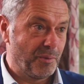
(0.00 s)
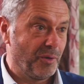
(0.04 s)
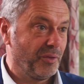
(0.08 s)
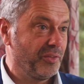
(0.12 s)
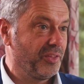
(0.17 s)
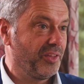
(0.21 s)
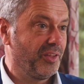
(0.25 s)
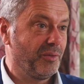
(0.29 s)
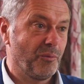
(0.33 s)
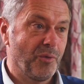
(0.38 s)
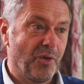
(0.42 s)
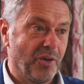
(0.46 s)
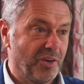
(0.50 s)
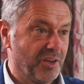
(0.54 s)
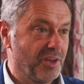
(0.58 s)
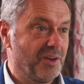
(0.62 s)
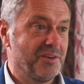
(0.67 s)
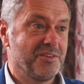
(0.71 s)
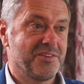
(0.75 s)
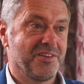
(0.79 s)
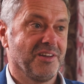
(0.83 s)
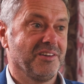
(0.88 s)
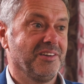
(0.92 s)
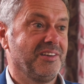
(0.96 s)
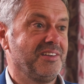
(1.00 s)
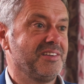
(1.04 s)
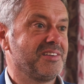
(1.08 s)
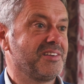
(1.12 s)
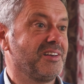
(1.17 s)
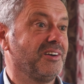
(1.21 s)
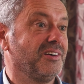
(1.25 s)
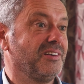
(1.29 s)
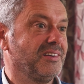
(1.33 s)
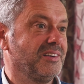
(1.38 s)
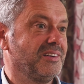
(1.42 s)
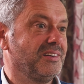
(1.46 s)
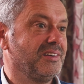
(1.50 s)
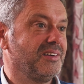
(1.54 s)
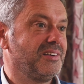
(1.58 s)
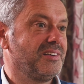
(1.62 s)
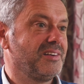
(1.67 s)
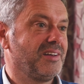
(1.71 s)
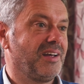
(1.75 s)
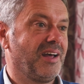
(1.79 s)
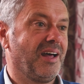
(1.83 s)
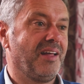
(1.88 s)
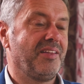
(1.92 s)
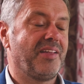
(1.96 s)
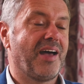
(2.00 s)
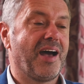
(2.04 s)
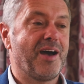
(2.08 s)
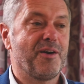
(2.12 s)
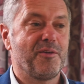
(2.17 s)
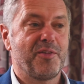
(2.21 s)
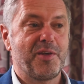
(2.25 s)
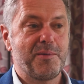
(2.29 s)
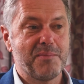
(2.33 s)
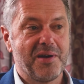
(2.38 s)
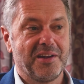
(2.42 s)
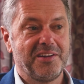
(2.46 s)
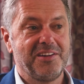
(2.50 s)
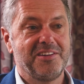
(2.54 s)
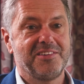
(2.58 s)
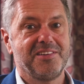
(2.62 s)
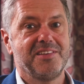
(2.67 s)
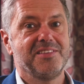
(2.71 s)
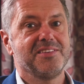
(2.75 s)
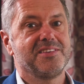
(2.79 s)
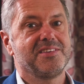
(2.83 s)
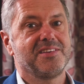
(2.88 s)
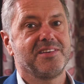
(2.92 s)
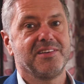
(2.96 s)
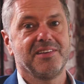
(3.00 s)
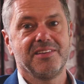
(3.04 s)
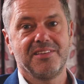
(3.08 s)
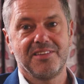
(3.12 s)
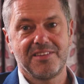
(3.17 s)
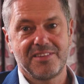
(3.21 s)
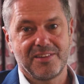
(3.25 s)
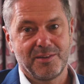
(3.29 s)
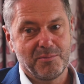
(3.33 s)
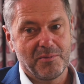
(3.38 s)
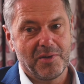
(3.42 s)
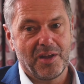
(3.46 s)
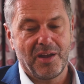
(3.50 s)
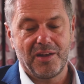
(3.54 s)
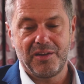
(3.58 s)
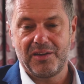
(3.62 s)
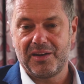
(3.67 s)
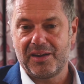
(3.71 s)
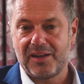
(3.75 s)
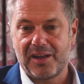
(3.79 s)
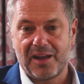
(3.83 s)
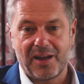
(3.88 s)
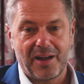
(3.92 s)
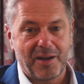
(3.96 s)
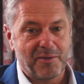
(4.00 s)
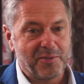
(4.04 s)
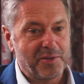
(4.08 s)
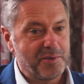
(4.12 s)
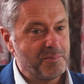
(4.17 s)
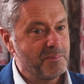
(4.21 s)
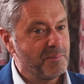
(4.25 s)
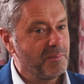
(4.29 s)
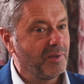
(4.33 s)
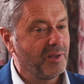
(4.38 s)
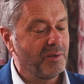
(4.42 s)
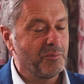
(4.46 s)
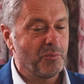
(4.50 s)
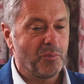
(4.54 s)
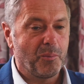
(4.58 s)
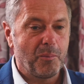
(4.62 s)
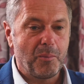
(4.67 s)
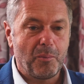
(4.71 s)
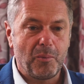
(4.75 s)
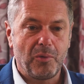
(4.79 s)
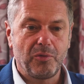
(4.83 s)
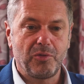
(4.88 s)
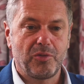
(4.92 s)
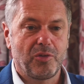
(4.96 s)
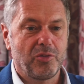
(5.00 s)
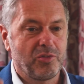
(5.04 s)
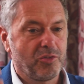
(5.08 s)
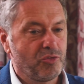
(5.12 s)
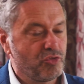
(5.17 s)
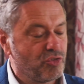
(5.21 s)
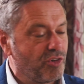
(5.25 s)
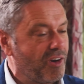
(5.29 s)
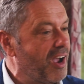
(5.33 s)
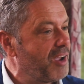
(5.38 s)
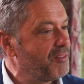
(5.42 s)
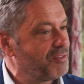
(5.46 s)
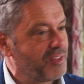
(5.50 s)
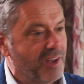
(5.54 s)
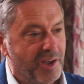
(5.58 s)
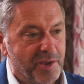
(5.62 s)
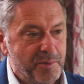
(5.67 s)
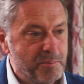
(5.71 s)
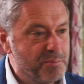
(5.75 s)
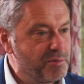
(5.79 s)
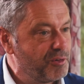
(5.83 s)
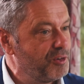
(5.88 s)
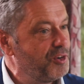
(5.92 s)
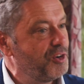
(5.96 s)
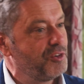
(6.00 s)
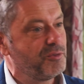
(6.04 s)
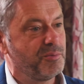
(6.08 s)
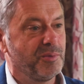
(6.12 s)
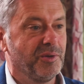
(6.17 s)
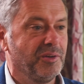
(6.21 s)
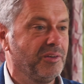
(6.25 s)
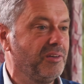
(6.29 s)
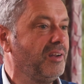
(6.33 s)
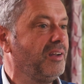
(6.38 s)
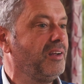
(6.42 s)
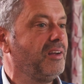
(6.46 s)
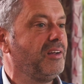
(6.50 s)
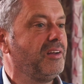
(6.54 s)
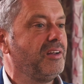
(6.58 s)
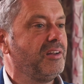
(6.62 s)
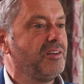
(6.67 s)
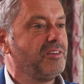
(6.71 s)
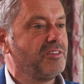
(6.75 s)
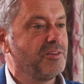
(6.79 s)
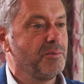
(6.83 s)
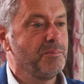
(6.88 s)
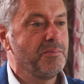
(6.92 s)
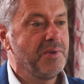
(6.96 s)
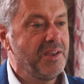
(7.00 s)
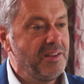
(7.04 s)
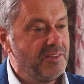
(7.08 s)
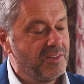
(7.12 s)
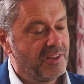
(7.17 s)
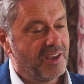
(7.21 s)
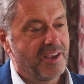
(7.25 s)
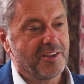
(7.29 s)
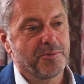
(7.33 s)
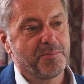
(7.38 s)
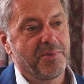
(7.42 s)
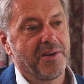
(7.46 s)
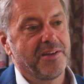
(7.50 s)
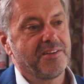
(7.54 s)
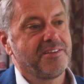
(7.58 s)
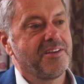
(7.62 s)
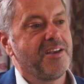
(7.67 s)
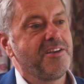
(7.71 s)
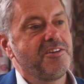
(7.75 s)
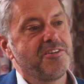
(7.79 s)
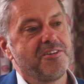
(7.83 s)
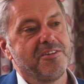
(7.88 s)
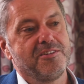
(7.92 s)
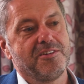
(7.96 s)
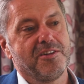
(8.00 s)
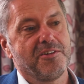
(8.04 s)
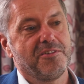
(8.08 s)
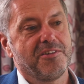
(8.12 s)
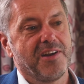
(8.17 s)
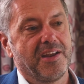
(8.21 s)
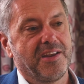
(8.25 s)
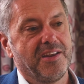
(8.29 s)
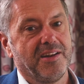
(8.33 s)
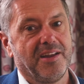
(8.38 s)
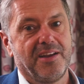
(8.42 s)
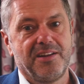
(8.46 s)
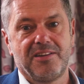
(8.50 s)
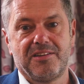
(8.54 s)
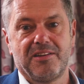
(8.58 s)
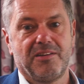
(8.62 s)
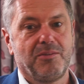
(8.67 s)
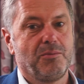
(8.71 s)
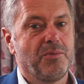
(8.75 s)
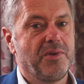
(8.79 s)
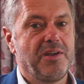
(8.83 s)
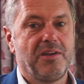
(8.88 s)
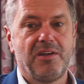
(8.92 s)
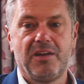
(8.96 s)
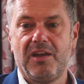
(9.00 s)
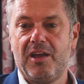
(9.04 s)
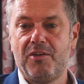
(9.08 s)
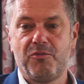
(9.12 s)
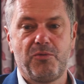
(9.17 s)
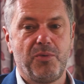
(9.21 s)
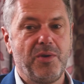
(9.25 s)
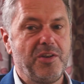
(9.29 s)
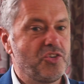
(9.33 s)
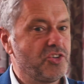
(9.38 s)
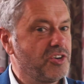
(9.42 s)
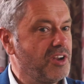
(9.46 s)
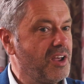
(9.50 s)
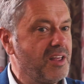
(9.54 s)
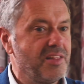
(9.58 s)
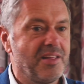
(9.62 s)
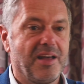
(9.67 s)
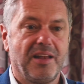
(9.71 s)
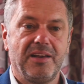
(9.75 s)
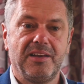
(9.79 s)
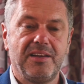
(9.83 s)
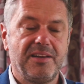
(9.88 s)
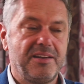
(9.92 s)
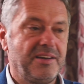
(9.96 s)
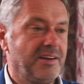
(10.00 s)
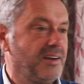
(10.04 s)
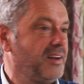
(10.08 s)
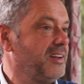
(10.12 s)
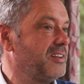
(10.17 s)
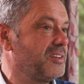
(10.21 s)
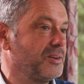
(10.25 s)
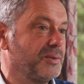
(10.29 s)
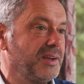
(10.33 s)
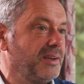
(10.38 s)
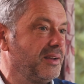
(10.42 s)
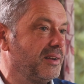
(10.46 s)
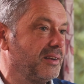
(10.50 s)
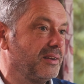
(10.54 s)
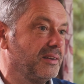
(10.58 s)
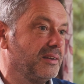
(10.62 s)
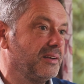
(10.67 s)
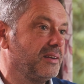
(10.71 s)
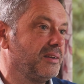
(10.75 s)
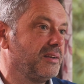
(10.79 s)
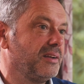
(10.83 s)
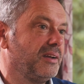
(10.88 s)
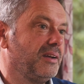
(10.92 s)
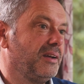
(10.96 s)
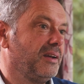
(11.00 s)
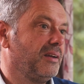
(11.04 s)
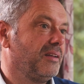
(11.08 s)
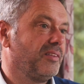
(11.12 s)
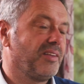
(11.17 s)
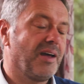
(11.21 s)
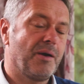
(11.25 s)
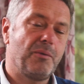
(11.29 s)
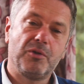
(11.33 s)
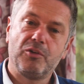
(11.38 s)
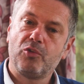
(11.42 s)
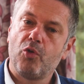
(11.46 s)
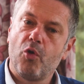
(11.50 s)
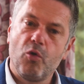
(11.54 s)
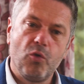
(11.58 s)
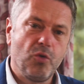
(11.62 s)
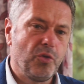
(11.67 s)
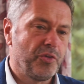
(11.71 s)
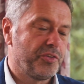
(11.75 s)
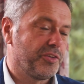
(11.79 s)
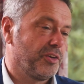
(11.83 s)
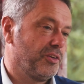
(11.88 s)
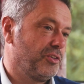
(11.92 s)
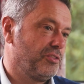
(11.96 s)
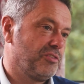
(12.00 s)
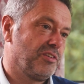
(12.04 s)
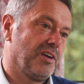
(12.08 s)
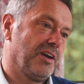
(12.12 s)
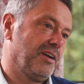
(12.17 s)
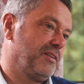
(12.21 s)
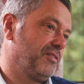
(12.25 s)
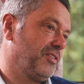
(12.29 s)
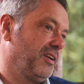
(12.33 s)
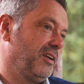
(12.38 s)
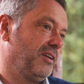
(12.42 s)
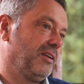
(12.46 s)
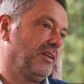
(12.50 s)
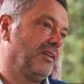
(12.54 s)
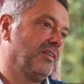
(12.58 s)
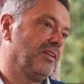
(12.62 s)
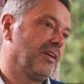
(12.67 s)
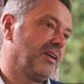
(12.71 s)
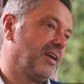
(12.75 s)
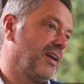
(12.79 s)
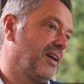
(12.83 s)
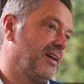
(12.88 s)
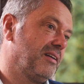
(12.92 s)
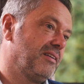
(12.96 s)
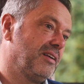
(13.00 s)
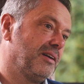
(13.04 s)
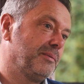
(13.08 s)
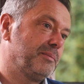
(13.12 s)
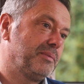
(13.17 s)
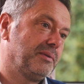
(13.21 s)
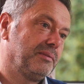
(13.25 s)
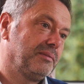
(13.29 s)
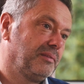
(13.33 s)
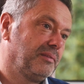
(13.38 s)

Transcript: what goes on in Scotland and how they manage incidents and how they drive that improvement to meet the expectations of the regulator. If we share that learning into England, that will also drive the care up.